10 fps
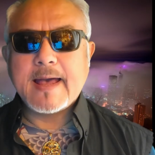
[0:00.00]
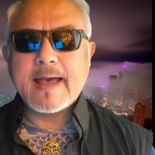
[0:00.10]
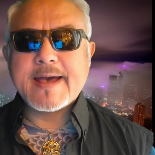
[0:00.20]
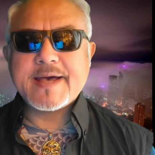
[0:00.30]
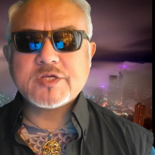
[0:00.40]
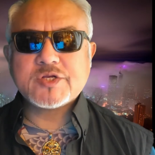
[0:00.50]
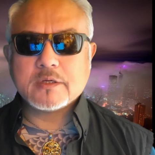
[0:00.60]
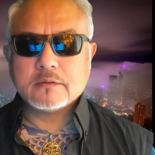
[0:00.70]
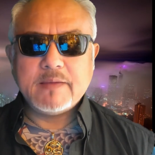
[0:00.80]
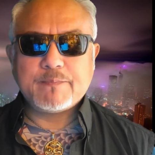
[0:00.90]

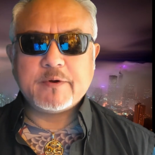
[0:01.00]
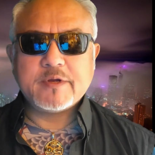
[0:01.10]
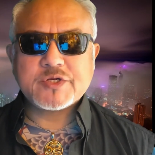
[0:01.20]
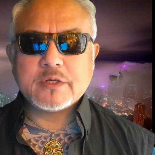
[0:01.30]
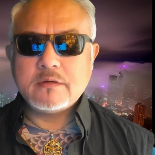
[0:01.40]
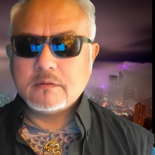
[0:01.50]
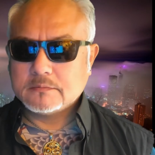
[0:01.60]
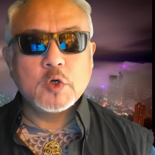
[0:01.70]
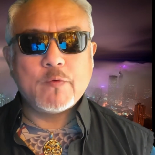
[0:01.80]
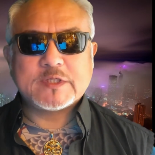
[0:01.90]
As a person
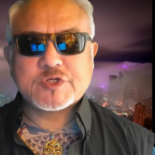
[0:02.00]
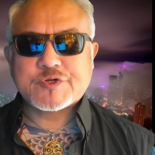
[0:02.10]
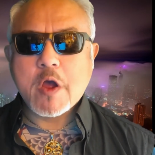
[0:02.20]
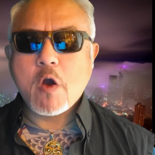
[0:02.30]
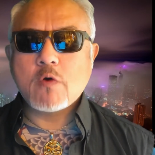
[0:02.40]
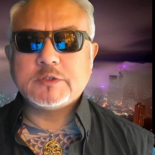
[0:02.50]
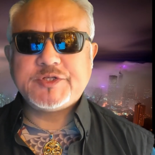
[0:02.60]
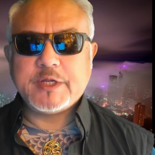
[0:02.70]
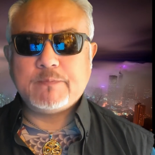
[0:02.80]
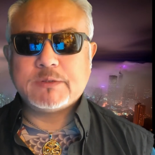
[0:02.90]
who was so
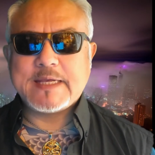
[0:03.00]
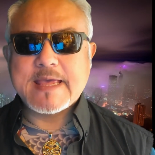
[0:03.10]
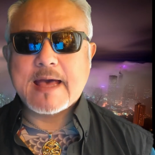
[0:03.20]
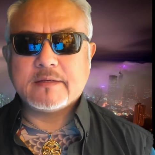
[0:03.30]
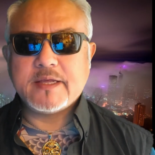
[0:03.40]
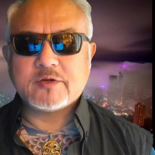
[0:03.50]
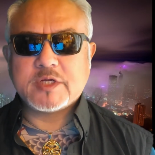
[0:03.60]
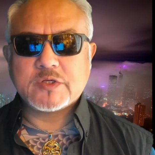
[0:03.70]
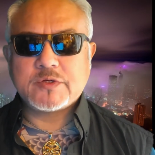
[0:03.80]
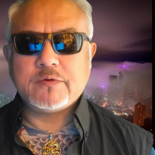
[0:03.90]
deeply
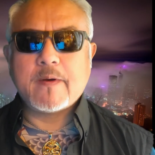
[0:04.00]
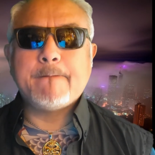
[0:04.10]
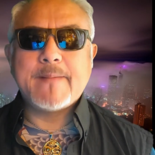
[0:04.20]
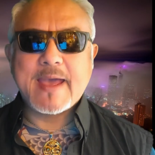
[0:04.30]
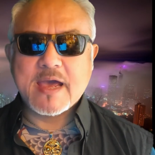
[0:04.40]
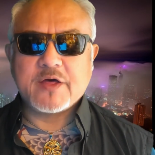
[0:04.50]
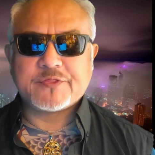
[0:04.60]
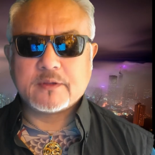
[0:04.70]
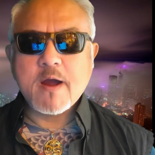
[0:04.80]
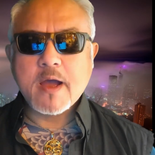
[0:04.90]
addicted to meth
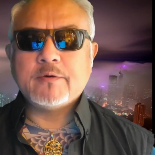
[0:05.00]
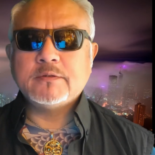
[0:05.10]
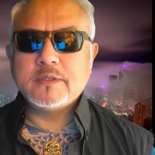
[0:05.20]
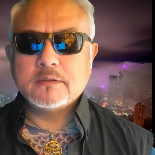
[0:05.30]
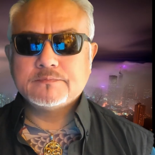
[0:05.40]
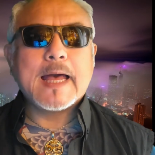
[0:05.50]
found